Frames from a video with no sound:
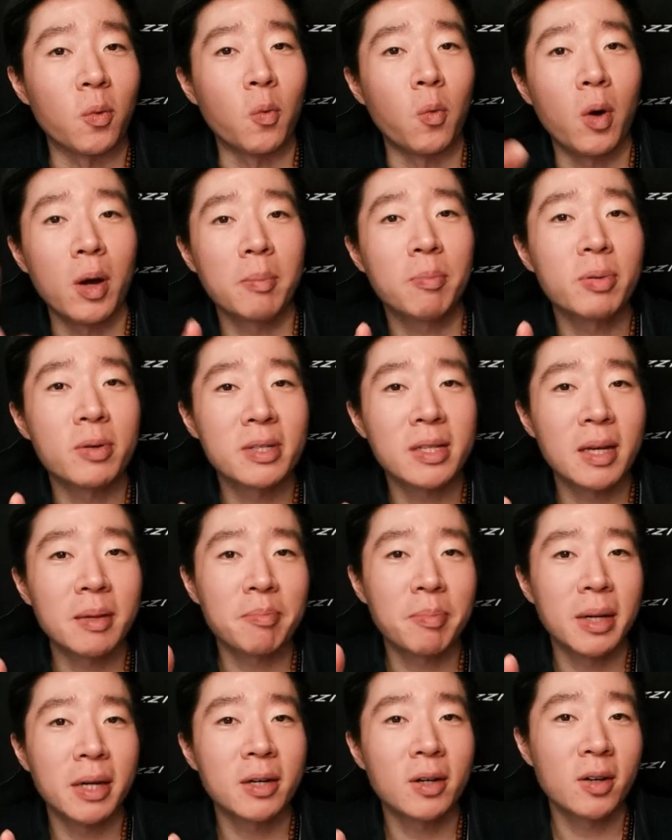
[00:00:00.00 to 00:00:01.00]

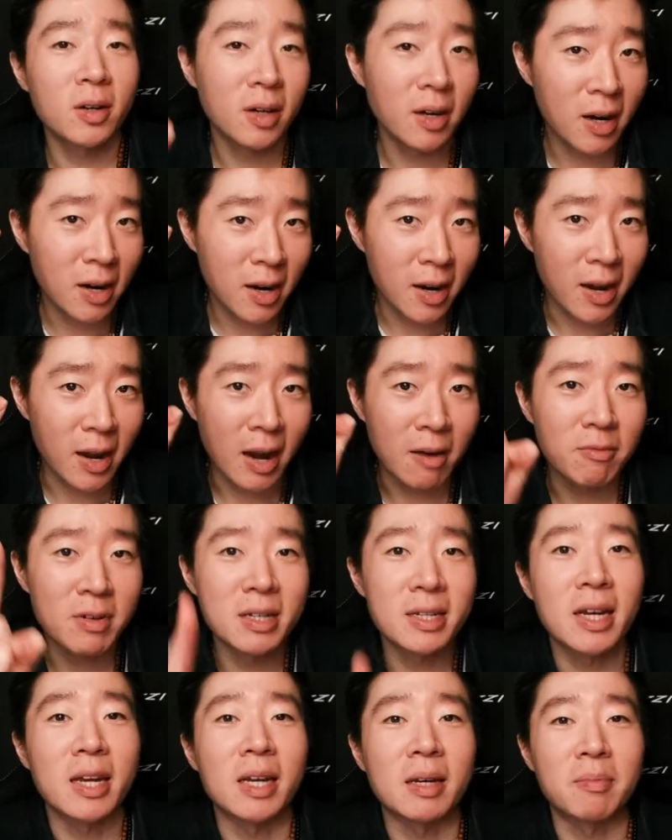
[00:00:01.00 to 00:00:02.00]
1% better
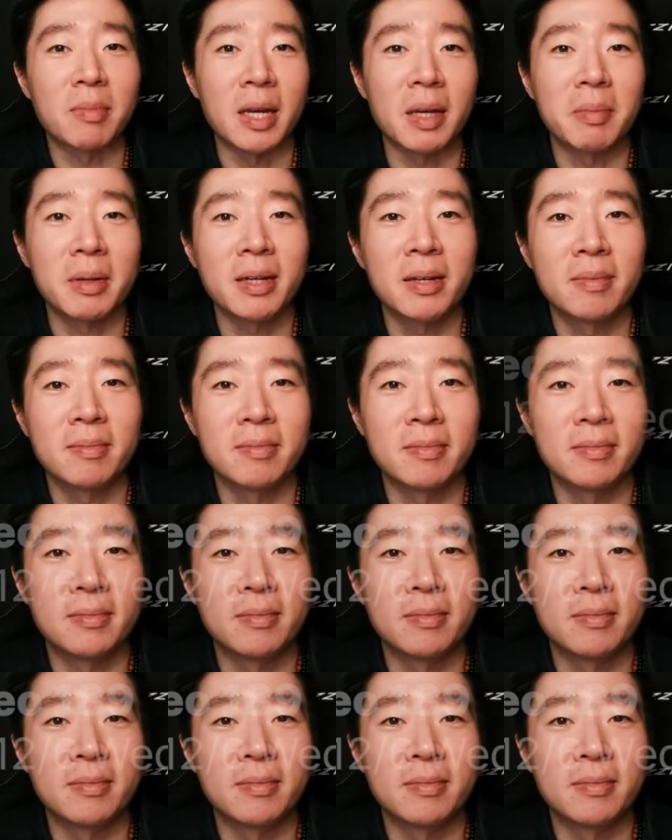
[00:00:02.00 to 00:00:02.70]
every day, baby.